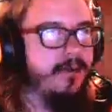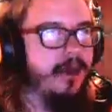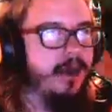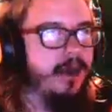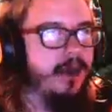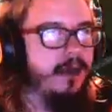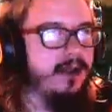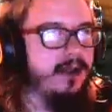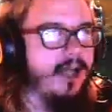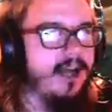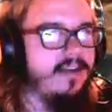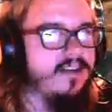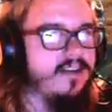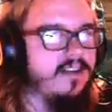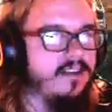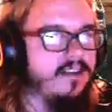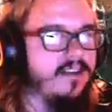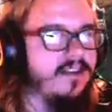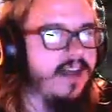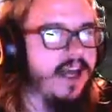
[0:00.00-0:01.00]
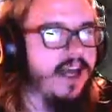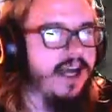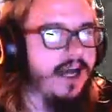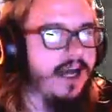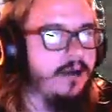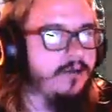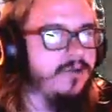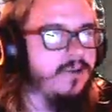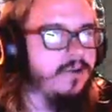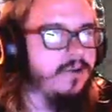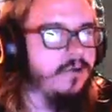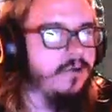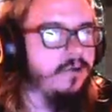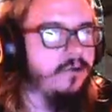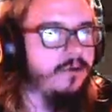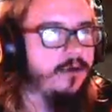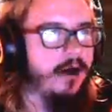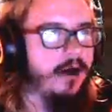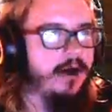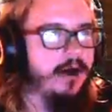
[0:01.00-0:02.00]
license that out
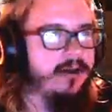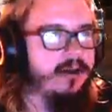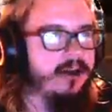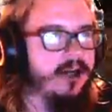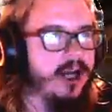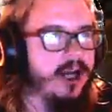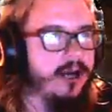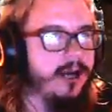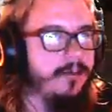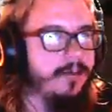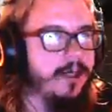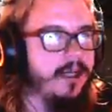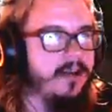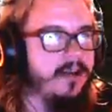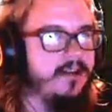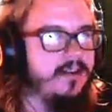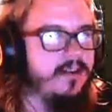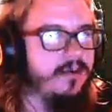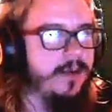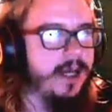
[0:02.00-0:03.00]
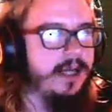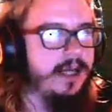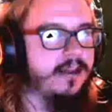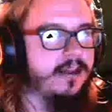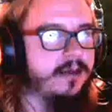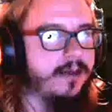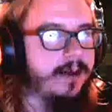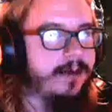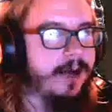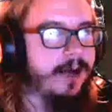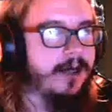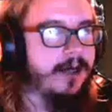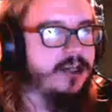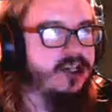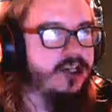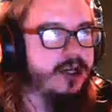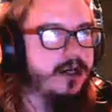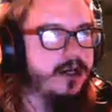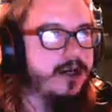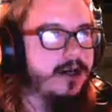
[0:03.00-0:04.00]
to other companies to make them. I'm not
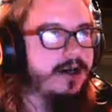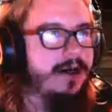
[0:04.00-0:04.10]
sure.